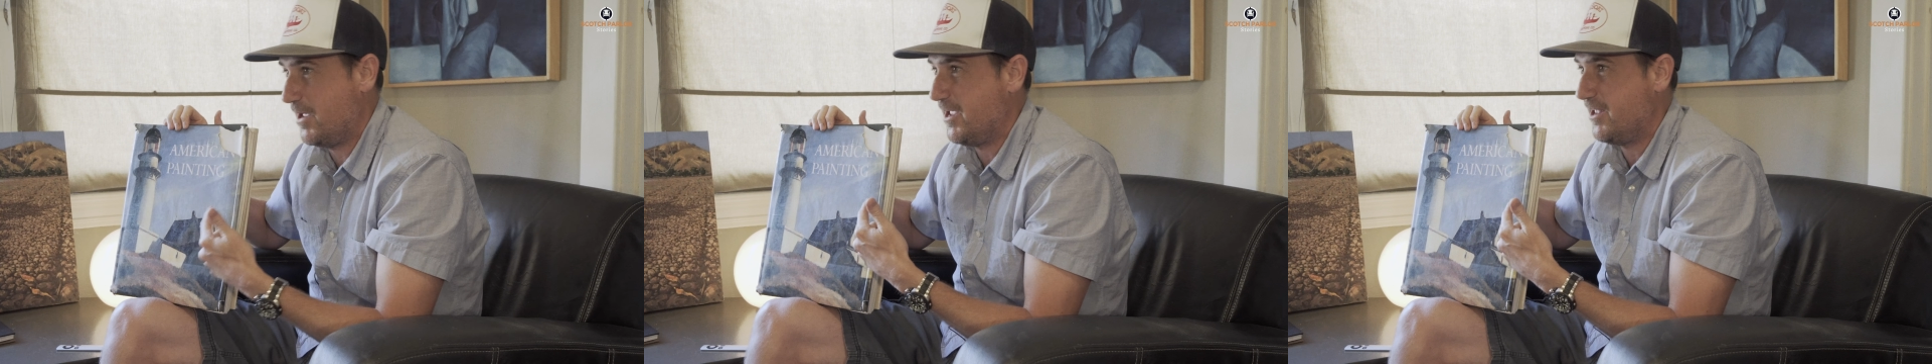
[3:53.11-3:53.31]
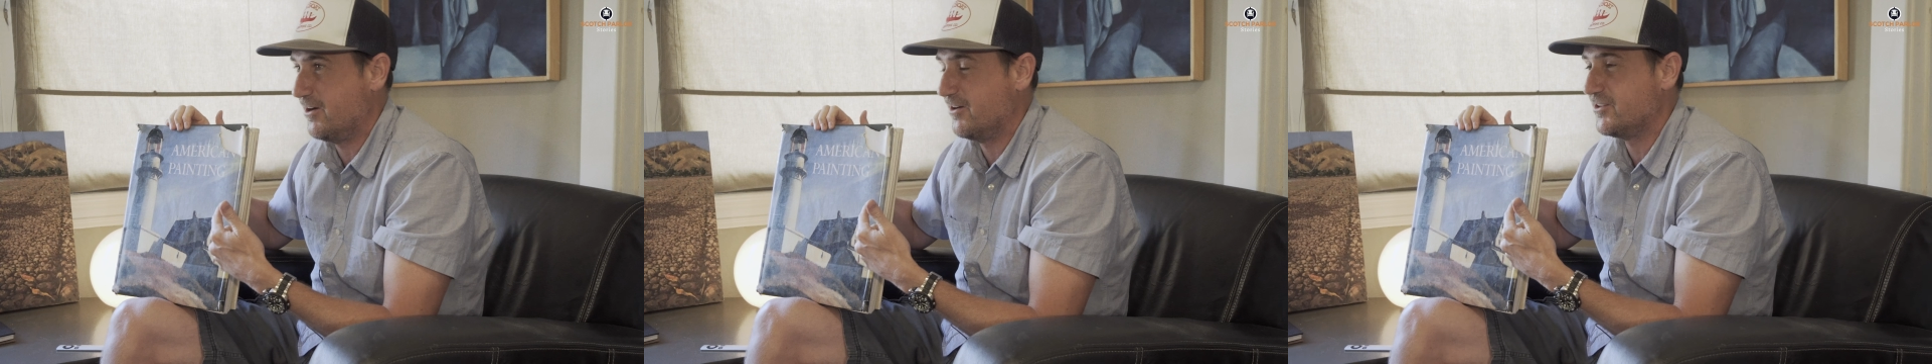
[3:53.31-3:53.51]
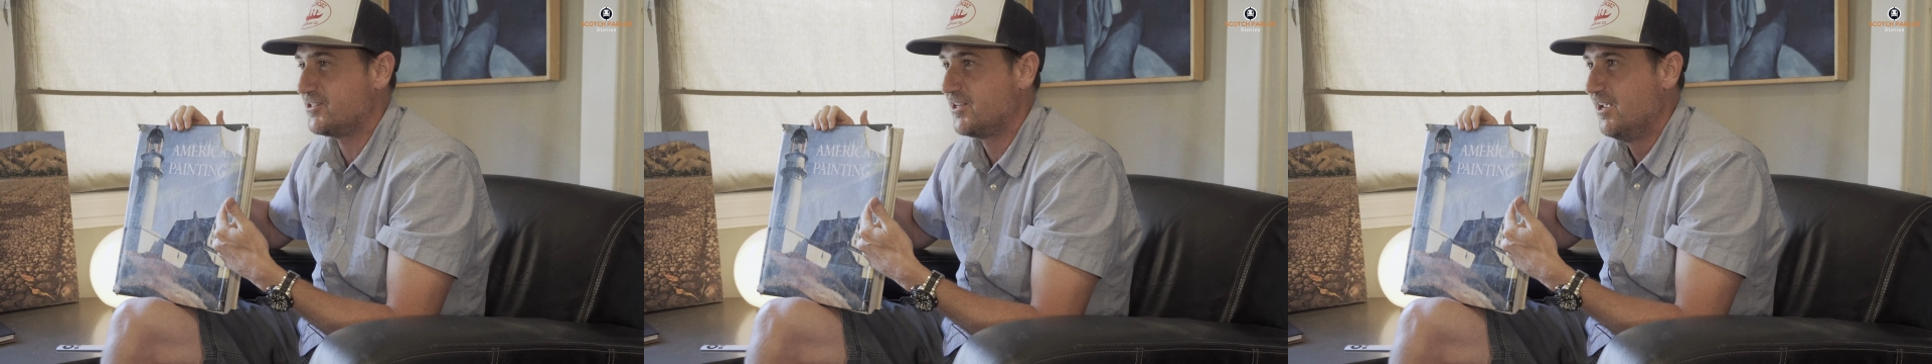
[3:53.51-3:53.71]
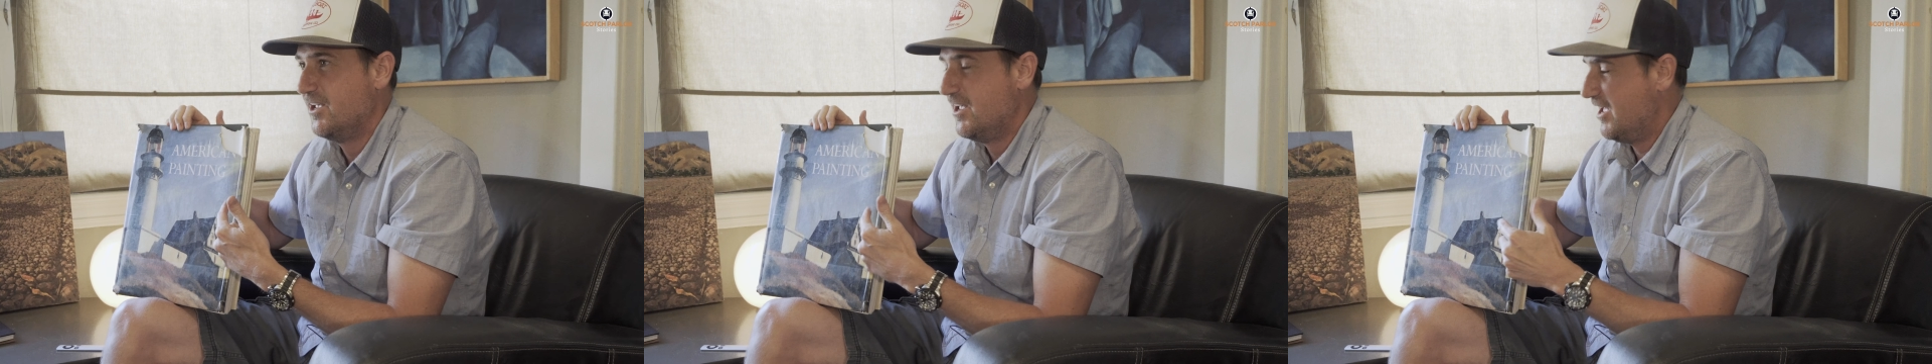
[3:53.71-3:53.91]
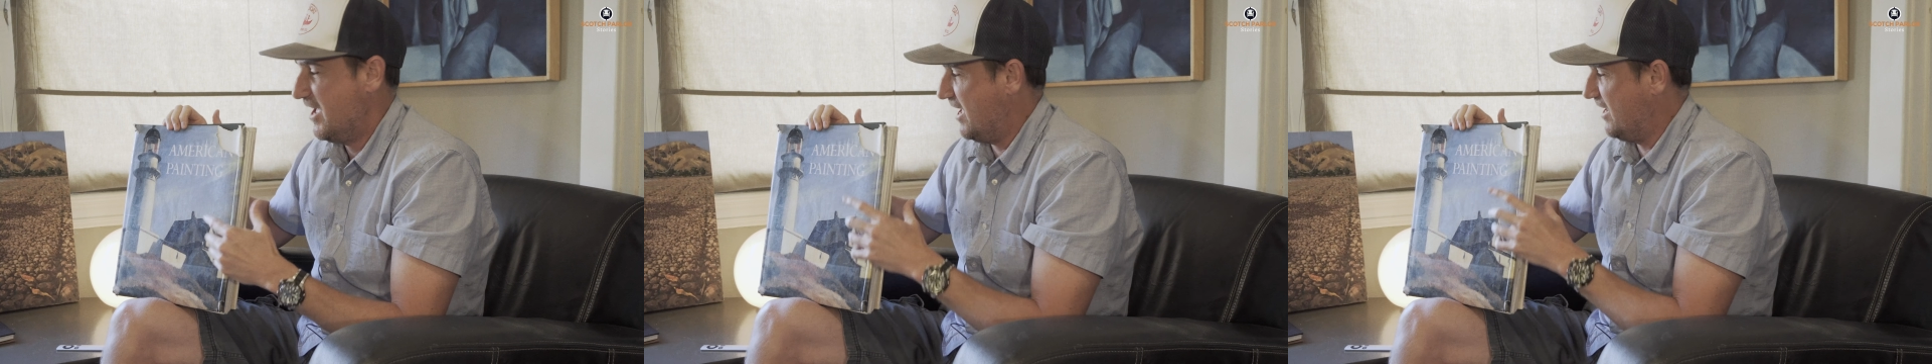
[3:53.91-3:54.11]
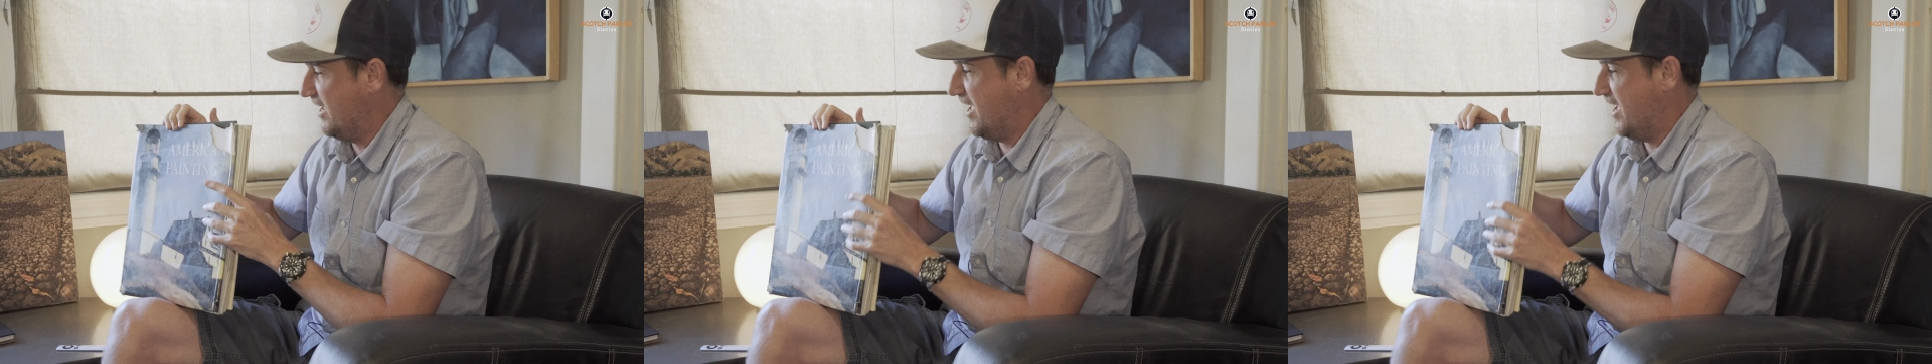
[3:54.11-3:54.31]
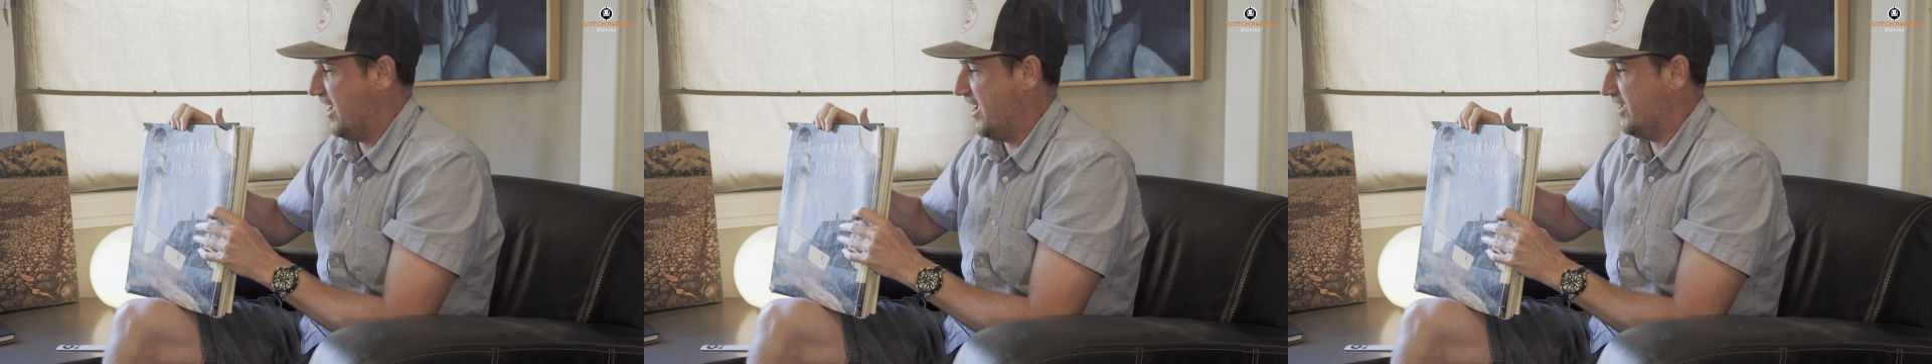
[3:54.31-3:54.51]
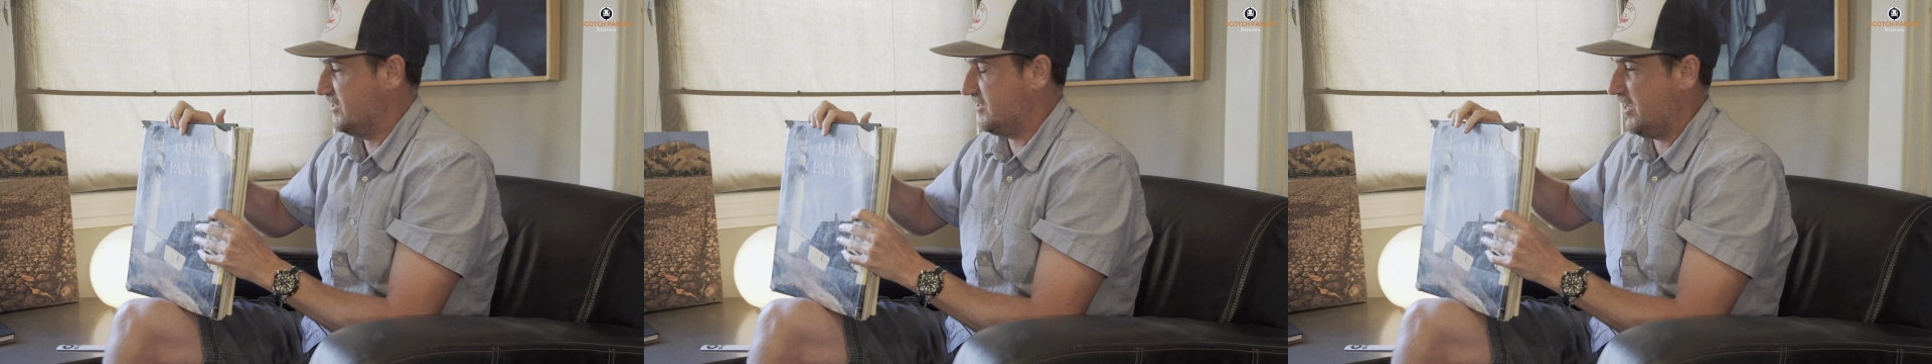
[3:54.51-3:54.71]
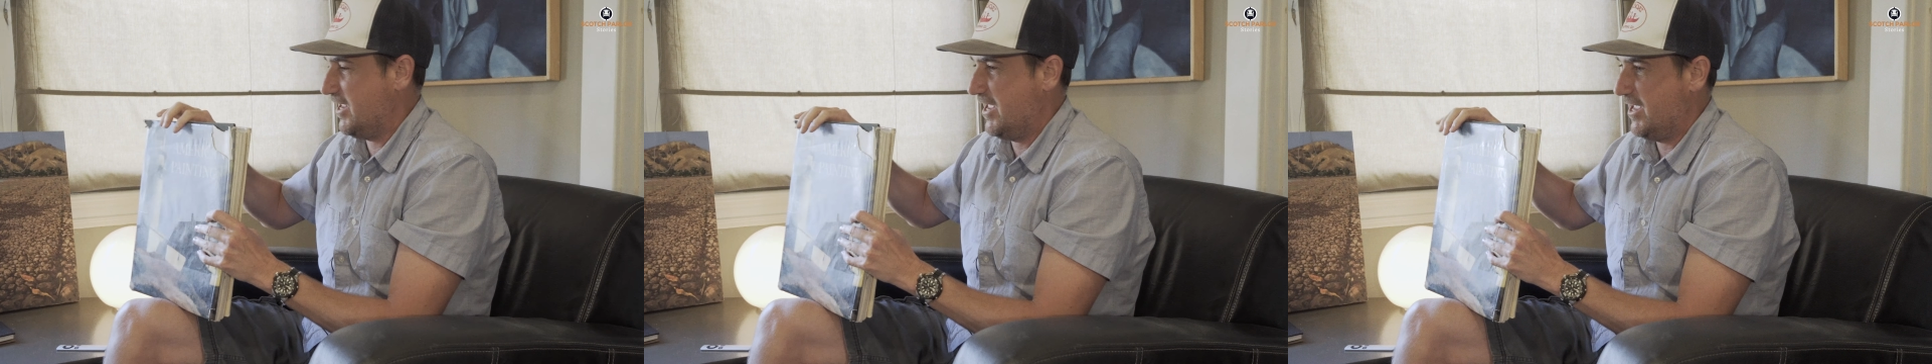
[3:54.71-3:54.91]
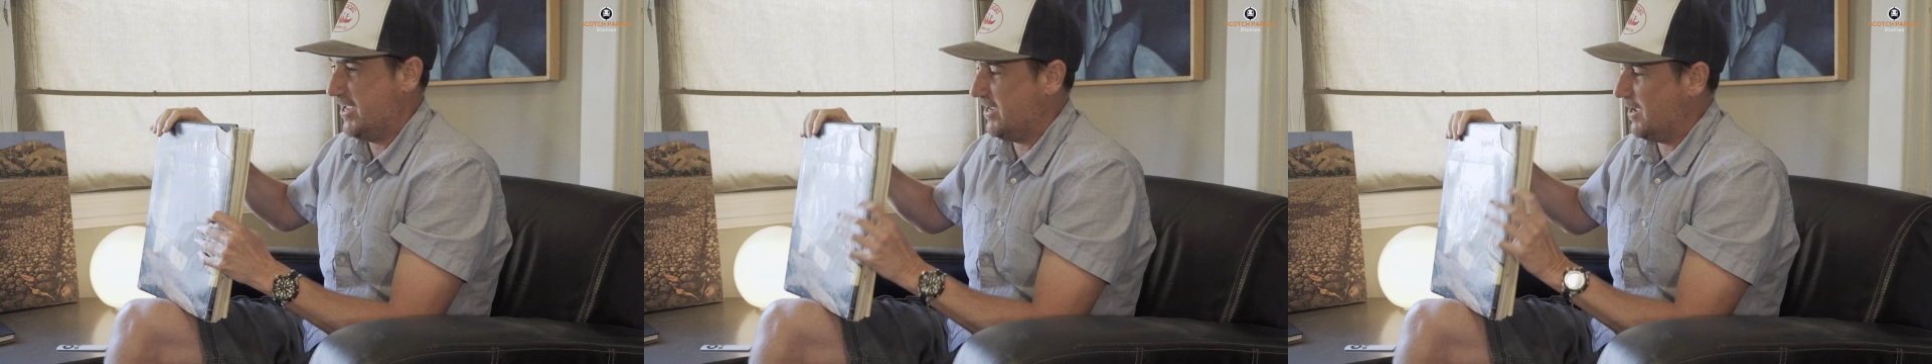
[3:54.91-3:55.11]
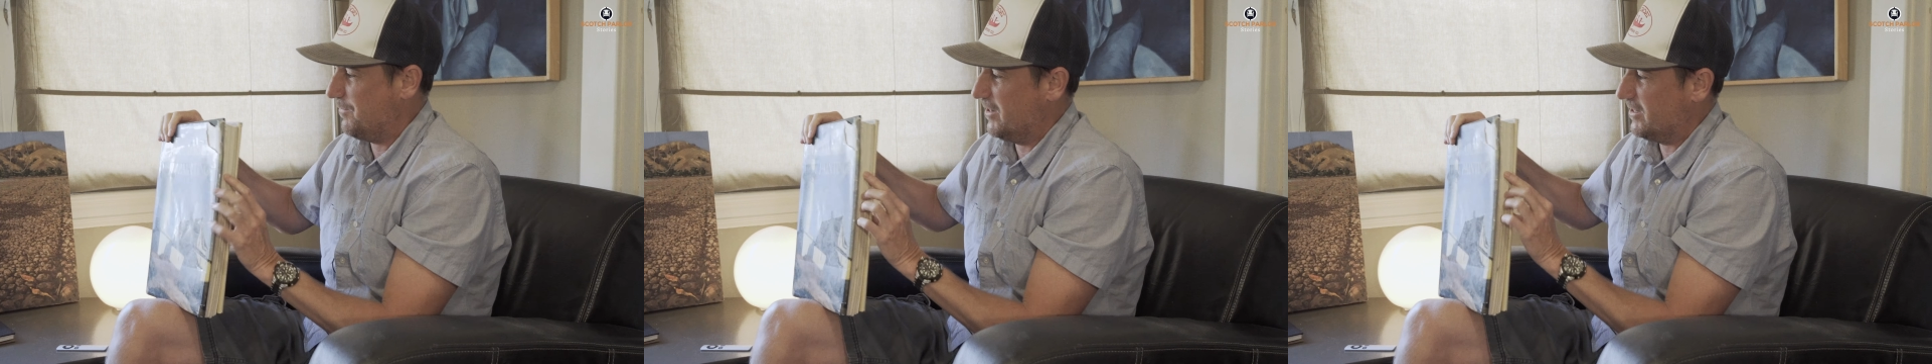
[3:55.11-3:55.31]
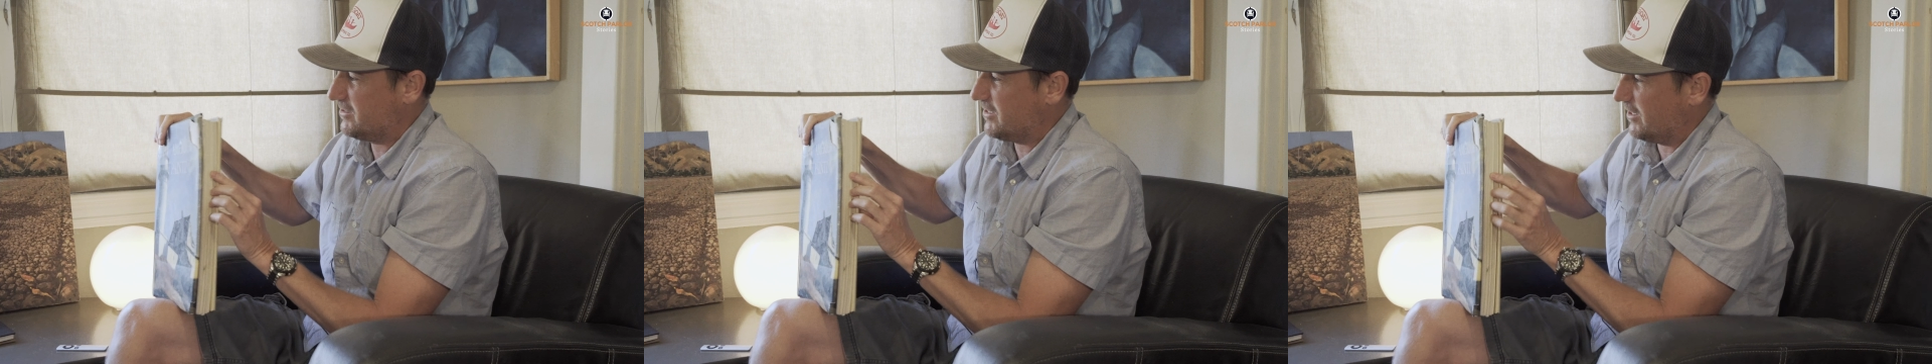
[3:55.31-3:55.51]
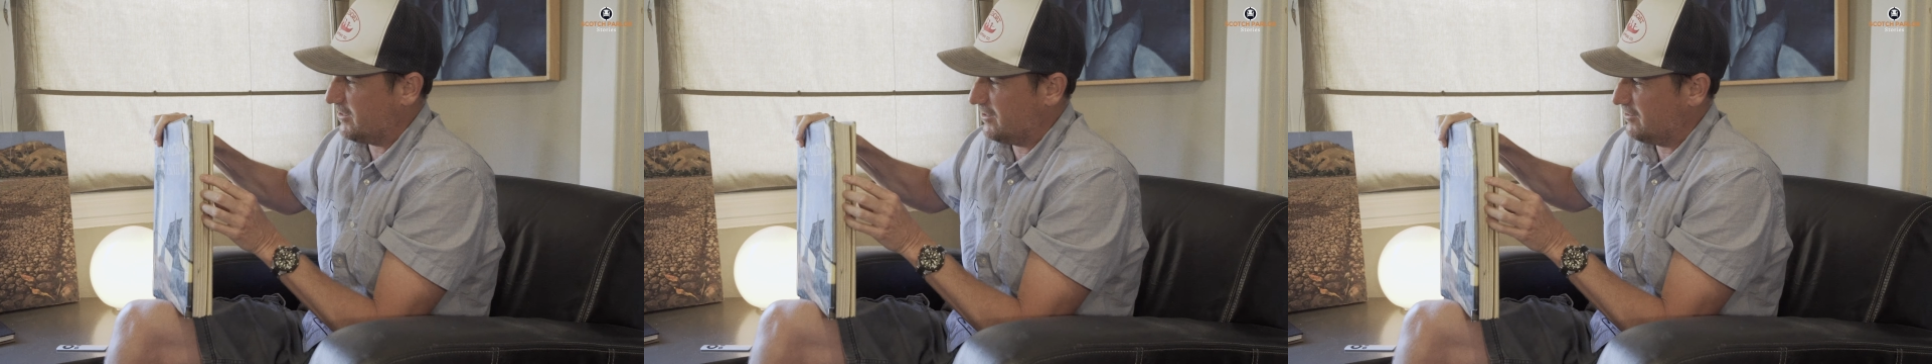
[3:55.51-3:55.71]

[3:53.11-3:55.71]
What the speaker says: Painters. And it has it's got